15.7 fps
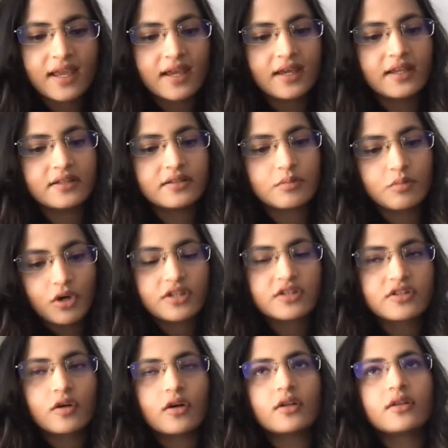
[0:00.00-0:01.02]
and
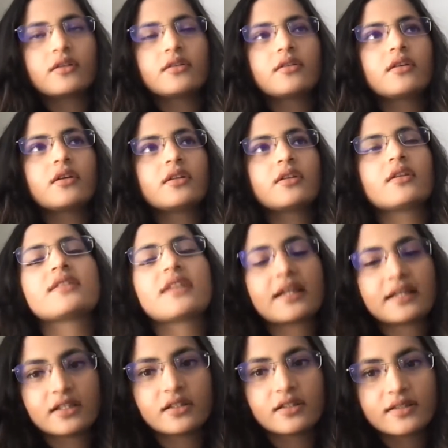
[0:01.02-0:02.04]
brush on
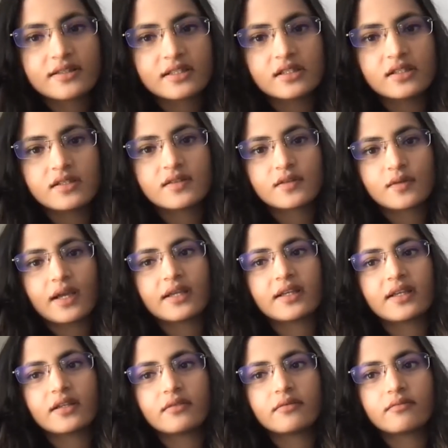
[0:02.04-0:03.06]
technical skills so I
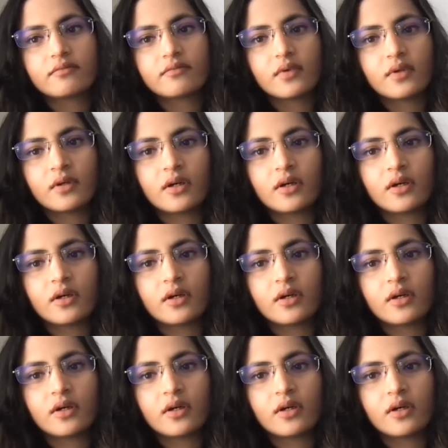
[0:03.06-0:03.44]
can